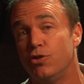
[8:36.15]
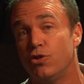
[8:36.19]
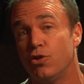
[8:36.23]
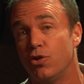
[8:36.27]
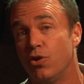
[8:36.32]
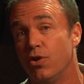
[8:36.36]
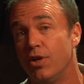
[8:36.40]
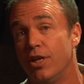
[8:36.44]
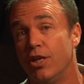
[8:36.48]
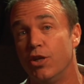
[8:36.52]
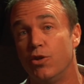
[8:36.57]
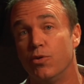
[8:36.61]

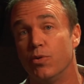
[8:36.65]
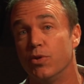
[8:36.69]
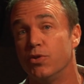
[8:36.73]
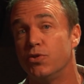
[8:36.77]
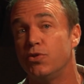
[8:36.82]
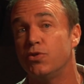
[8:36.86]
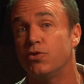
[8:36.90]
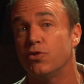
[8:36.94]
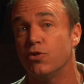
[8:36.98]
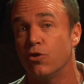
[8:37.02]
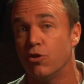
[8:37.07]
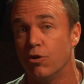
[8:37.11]
turn into a
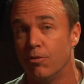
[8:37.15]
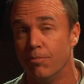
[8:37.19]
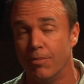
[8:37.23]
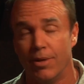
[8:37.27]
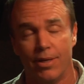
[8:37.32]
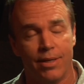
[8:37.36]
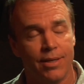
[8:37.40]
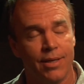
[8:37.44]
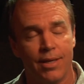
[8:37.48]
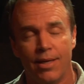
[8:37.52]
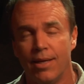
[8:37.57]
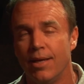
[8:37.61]

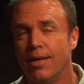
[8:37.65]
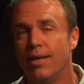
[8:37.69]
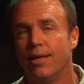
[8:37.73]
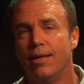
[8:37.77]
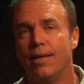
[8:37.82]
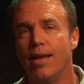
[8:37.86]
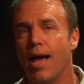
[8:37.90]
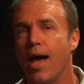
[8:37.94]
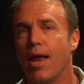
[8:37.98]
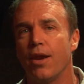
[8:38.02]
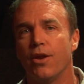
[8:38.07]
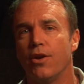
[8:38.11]
sermon,
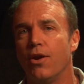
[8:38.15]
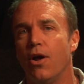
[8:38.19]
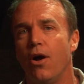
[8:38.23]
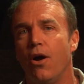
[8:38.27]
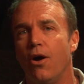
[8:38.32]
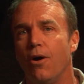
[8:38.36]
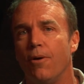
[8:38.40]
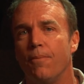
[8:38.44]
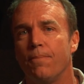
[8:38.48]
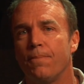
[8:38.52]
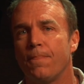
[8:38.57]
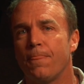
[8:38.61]
not at
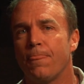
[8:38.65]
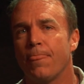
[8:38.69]
all.